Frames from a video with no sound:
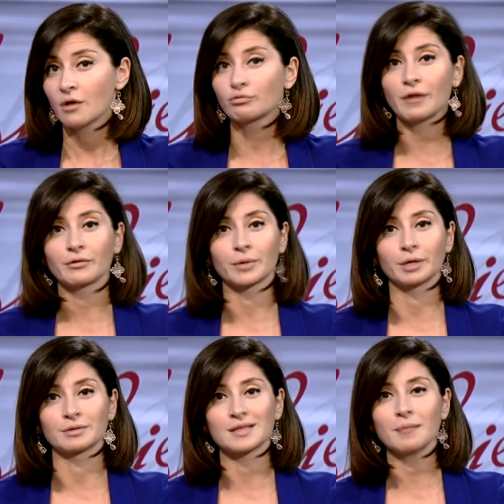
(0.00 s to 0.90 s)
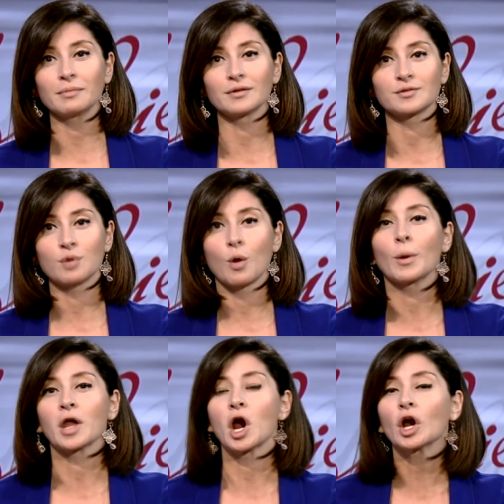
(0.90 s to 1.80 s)
Rhetoric resembles what
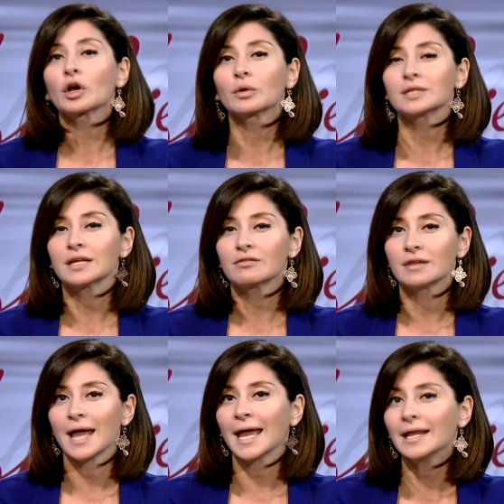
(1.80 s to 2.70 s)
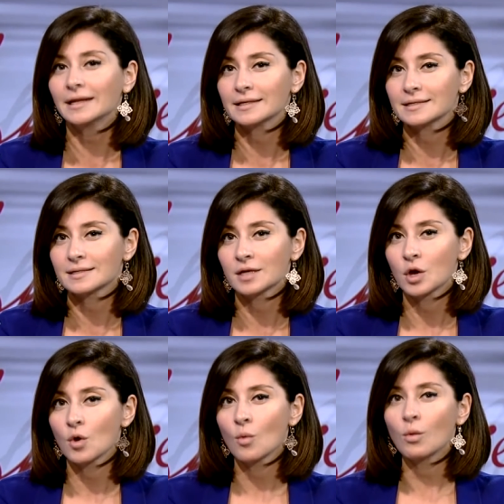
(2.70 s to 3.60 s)
we heard in the 80s.
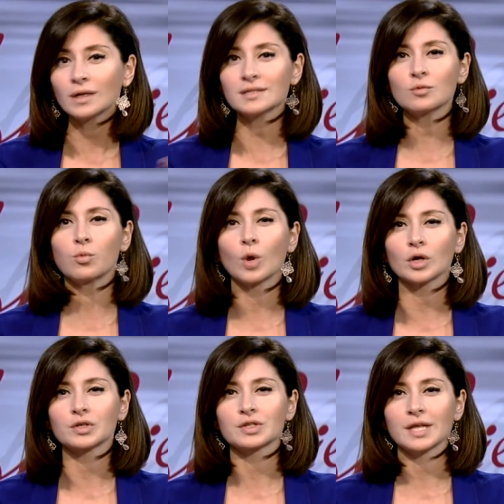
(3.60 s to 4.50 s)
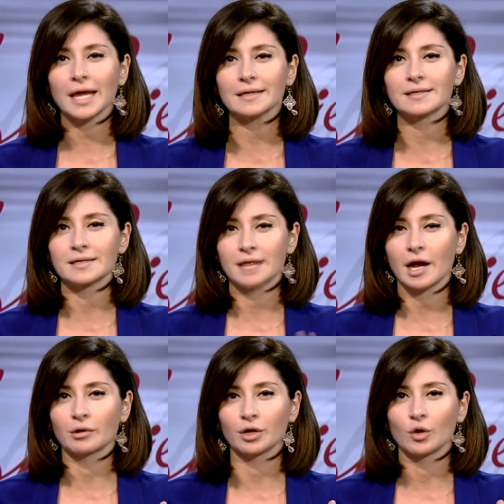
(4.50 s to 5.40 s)
What is the worst case
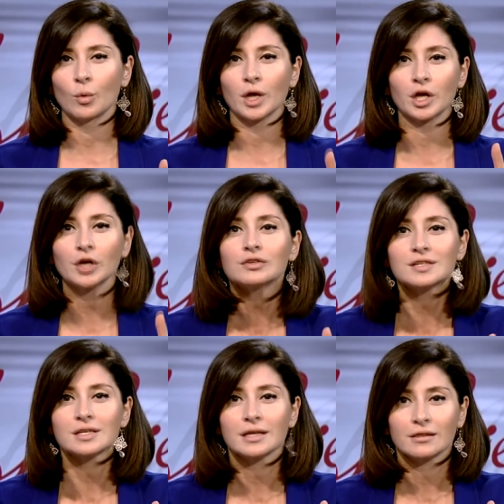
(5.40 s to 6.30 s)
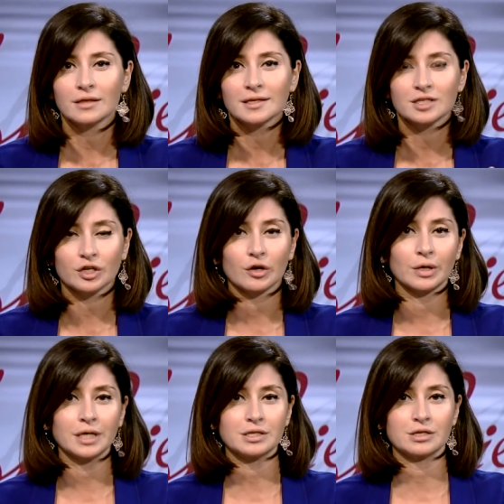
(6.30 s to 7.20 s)
scenario we could see this turn
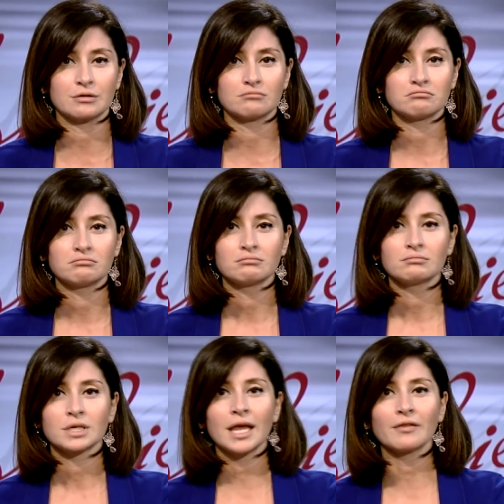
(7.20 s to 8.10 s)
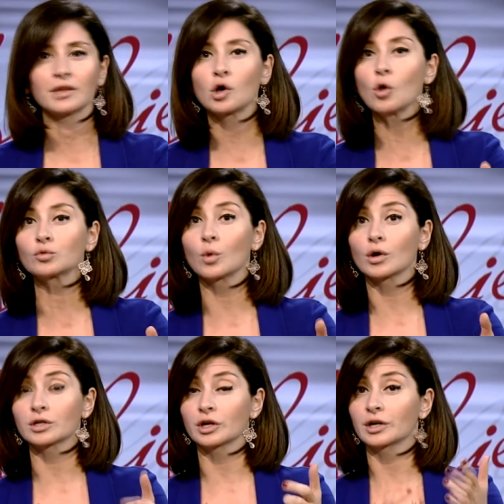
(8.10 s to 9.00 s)
into? Can the Cold War
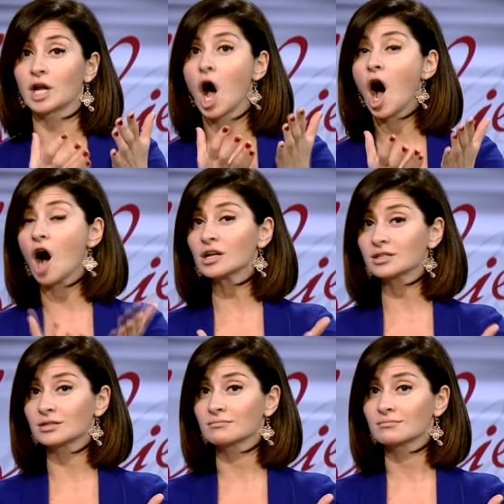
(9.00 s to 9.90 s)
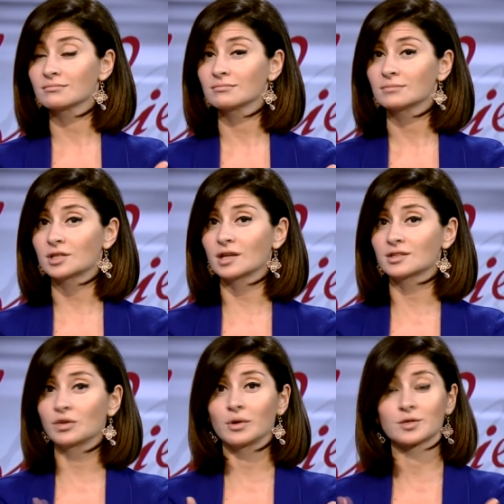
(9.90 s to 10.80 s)
turn hot? Does
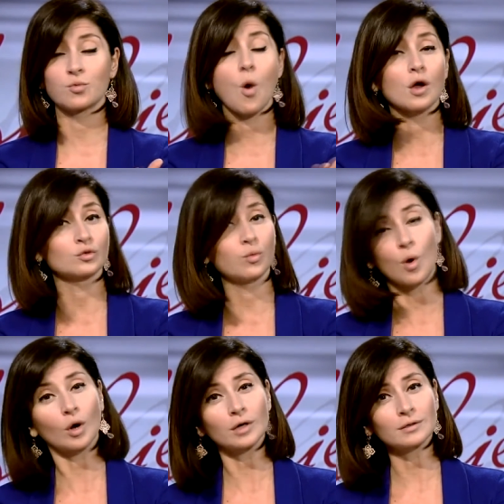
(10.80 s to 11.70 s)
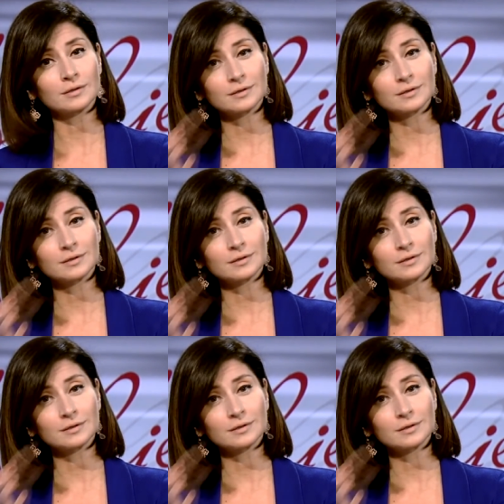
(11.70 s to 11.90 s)
US want war?